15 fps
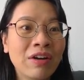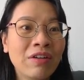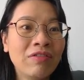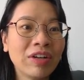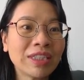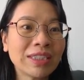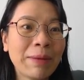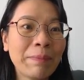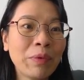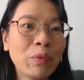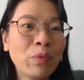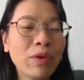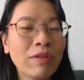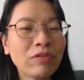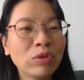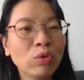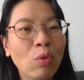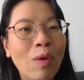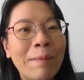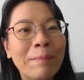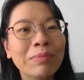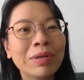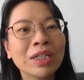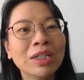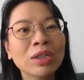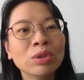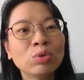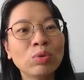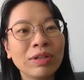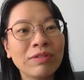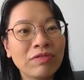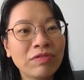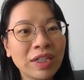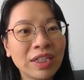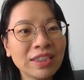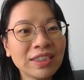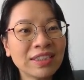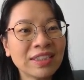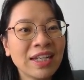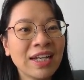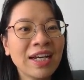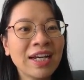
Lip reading: For example, we have November 21st,